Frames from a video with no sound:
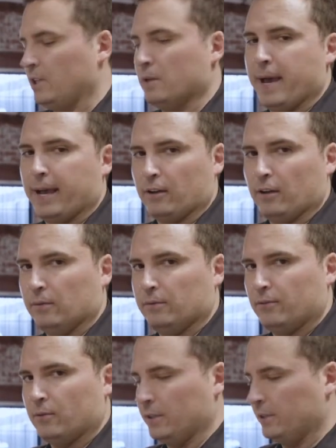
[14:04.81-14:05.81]
Tobacco,
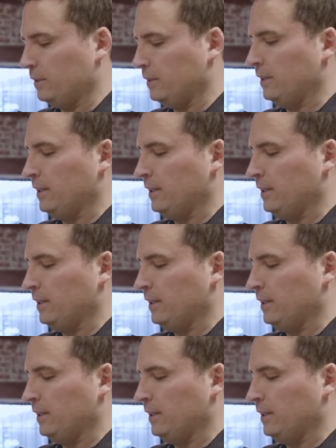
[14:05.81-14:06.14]
of course.